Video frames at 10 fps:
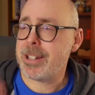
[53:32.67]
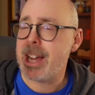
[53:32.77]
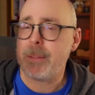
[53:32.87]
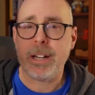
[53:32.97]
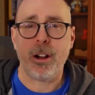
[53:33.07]

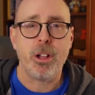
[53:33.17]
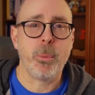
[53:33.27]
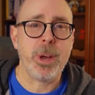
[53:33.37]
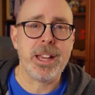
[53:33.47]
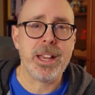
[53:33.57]
Contact me in
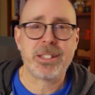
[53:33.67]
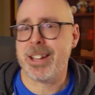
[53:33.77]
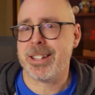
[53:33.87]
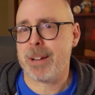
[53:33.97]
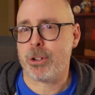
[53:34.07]
all the ways.
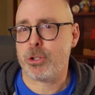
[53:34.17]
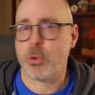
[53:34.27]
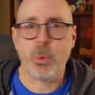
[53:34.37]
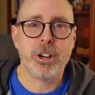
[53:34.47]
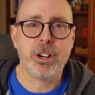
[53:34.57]
Contact me
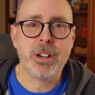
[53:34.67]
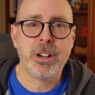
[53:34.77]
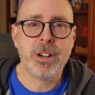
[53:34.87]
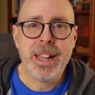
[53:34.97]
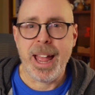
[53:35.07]
on
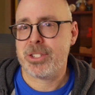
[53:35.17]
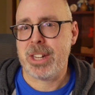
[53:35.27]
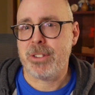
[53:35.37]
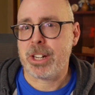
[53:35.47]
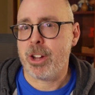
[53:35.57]
Twitter
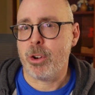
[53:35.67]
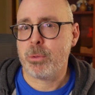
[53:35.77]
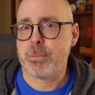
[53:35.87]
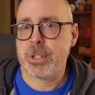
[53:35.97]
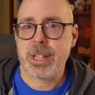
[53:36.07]
at Steven
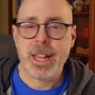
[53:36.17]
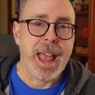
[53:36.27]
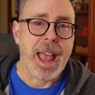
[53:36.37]
Combs.